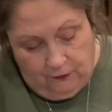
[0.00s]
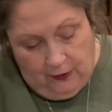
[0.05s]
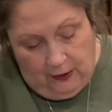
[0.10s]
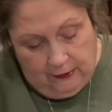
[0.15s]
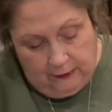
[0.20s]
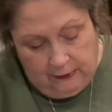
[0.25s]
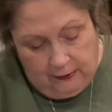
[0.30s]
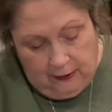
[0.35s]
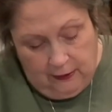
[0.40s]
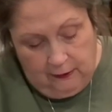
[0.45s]

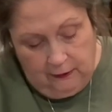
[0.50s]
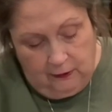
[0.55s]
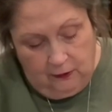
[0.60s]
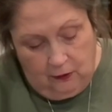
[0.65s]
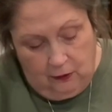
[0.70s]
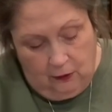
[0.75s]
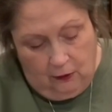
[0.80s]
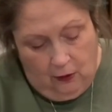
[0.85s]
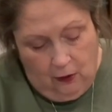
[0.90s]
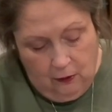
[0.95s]
I cut
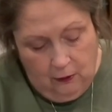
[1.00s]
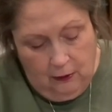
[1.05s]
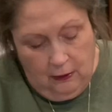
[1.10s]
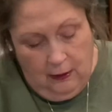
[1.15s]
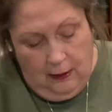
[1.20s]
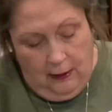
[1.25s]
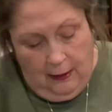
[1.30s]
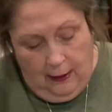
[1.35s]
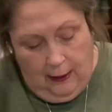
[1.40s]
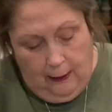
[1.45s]
it
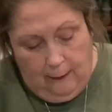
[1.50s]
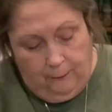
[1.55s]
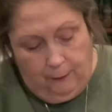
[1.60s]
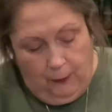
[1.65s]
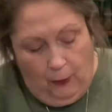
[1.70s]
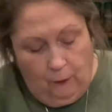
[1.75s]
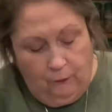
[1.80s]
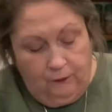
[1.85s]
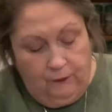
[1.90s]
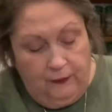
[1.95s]
at
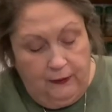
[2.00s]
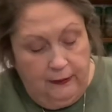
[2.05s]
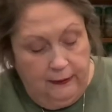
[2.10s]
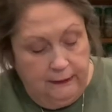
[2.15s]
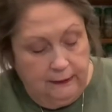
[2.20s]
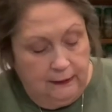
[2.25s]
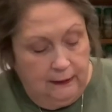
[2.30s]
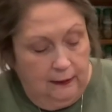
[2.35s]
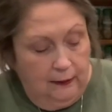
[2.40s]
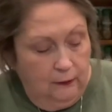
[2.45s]
both
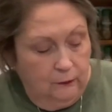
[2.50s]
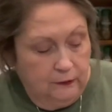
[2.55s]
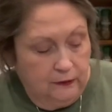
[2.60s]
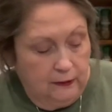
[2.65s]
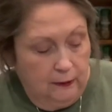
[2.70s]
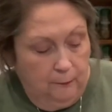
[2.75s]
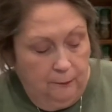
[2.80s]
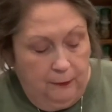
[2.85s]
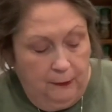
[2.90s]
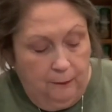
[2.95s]
ends. I know
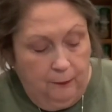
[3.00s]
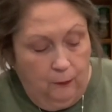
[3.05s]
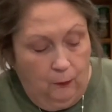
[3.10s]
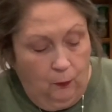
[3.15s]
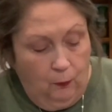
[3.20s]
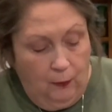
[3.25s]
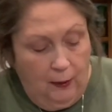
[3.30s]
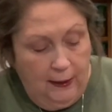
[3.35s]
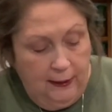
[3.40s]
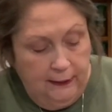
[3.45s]
some people
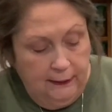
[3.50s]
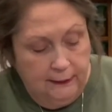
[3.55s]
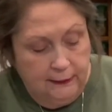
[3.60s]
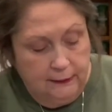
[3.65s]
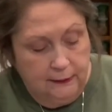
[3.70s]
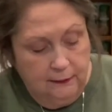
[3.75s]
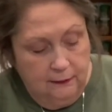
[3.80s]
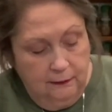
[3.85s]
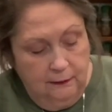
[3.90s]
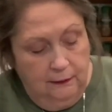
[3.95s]

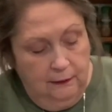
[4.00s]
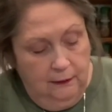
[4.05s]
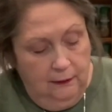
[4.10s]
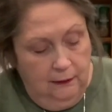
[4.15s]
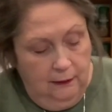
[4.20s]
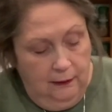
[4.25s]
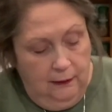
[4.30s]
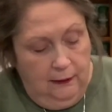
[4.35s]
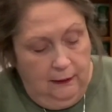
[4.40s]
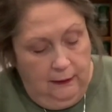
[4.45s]
wait
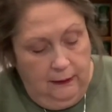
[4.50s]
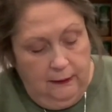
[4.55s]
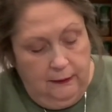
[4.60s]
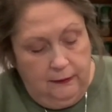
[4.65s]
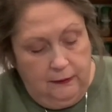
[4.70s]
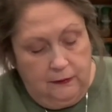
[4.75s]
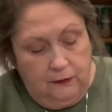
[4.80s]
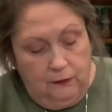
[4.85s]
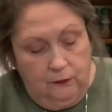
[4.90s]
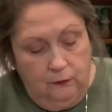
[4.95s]

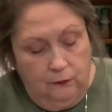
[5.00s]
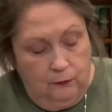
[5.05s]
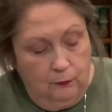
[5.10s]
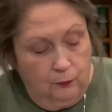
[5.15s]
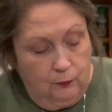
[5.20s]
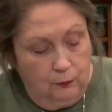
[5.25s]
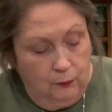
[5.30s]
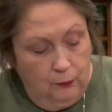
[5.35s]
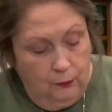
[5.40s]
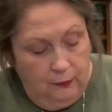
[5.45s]
and do the
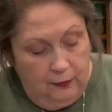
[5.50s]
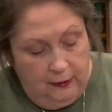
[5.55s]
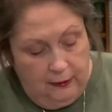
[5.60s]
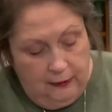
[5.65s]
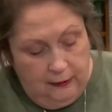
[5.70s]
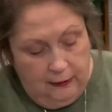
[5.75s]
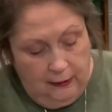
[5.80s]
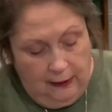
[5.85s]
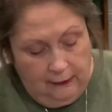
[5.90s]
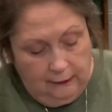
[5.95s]
root
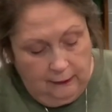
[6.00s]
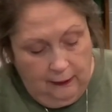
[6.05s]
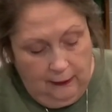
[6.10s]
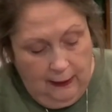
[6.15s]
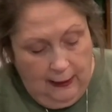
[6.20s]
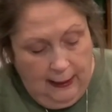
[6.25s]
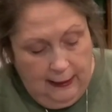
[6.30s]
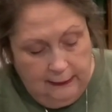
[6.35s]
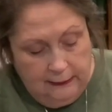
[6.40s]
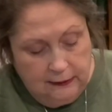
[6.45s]
in at the
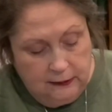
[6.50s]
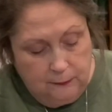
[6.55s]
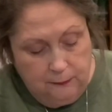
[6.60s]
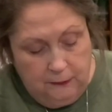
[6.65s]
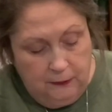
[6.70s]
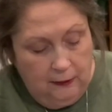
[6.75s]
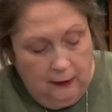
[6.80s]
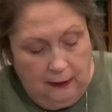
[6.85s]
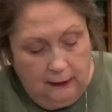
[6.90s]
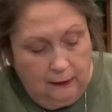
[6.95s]
last,
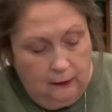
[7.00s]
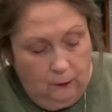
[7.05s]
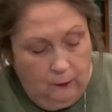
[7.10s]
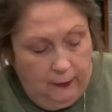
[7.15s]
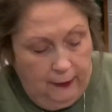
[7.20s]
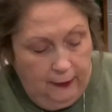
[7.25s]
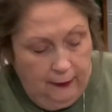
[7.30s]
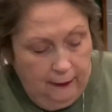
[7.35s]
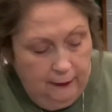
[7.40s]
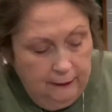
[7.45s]
but I go
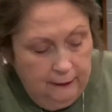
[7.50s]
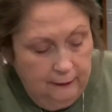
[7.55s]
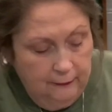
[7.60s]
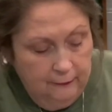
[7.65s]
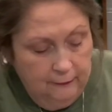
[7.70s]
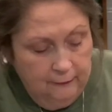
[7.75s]
ahead.